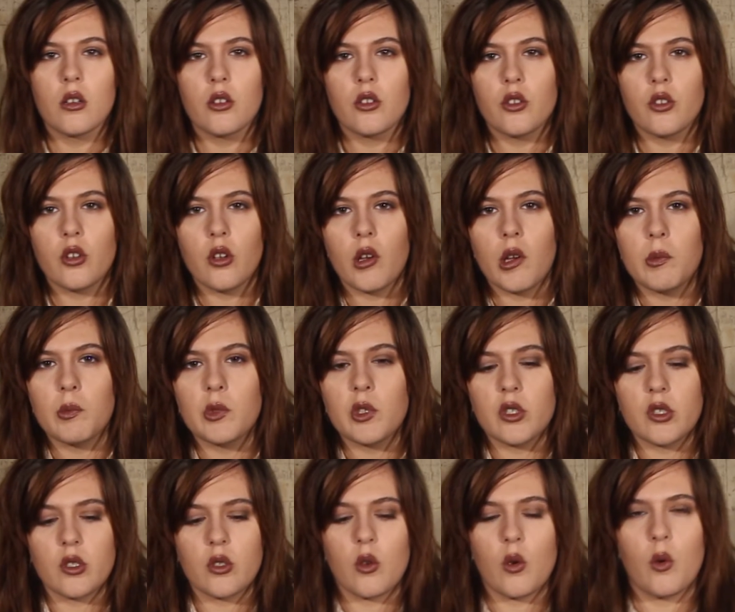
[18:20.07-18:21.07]
So I'm
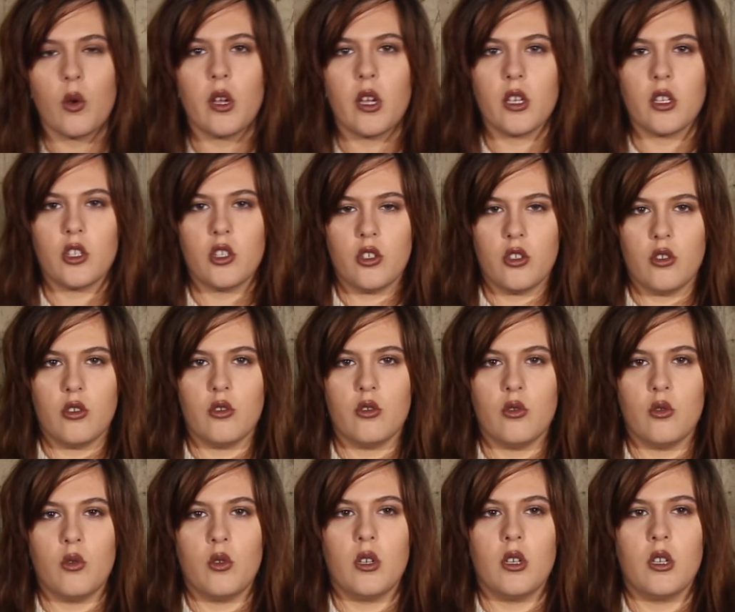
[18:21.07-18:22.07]
just going
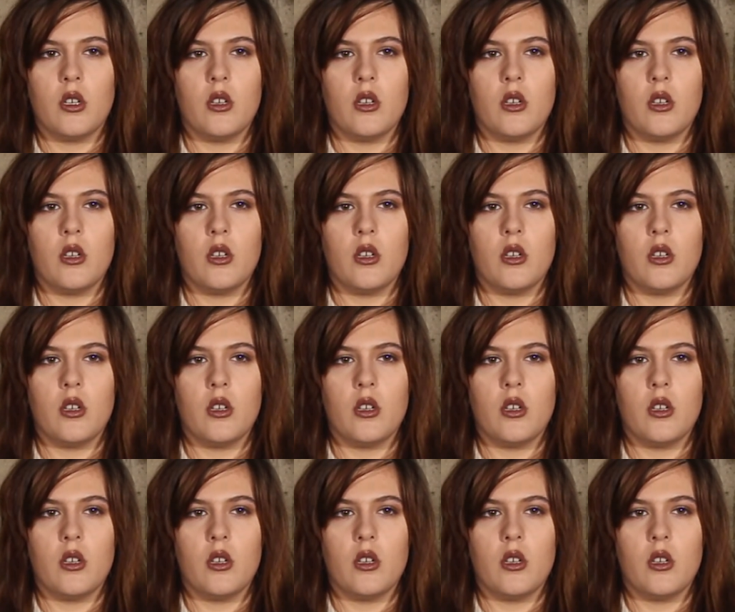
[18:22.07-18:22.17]
to